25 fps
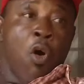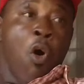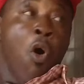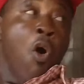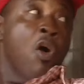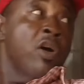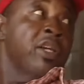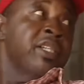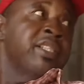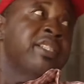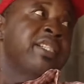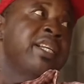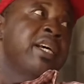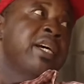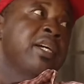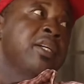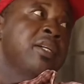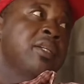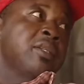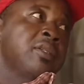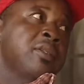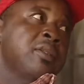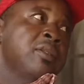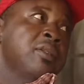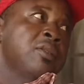Or is
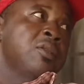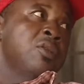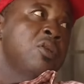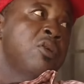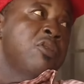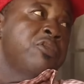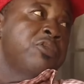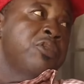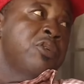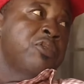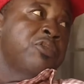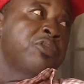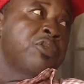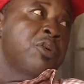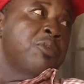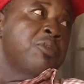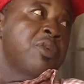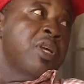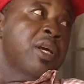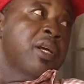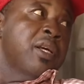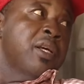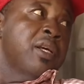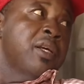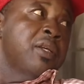there no food for
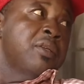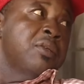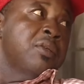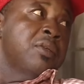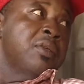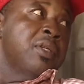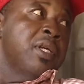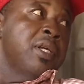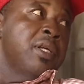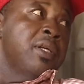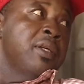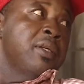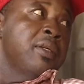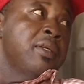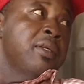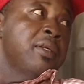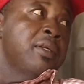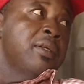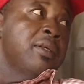me again today?